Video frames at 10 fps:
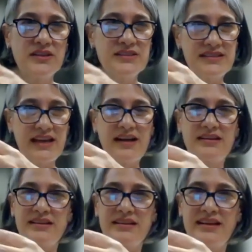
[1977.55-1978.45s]
to
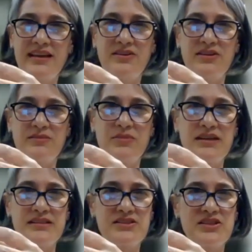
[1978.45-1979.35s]
tackle it head on
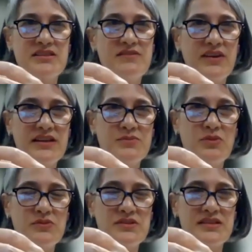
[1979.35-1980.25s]
because it just invites
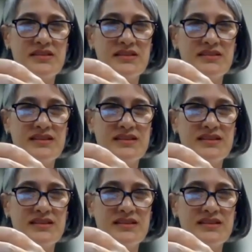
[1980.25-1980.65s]
more resistance.